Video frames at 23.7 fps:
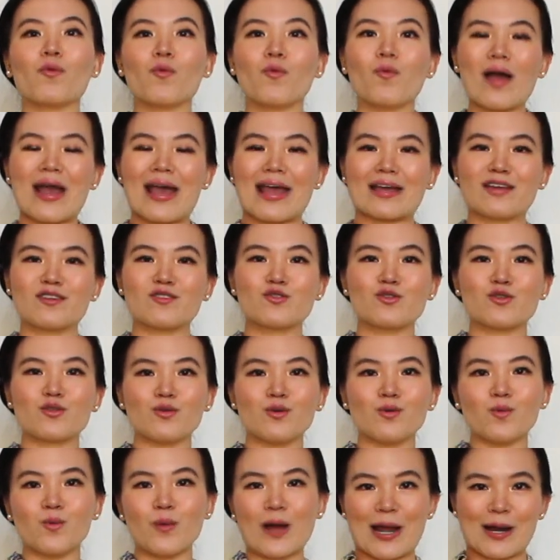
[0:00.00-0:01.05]
way to
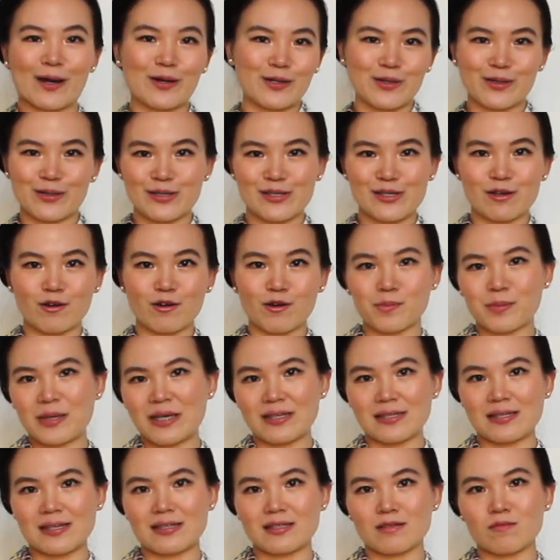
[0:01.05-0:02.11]
wear your silk
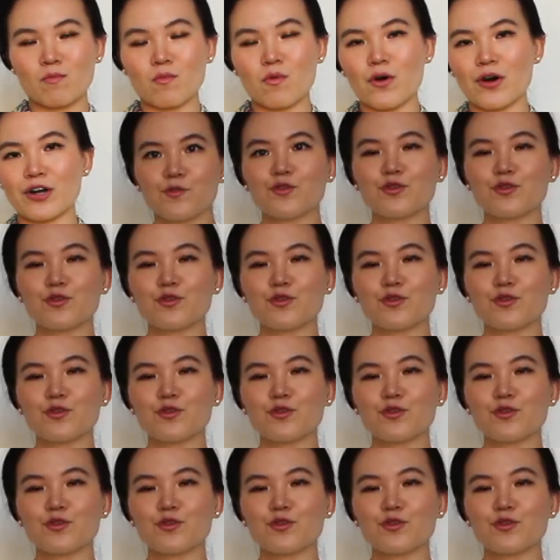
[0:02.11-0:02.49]
pieces more.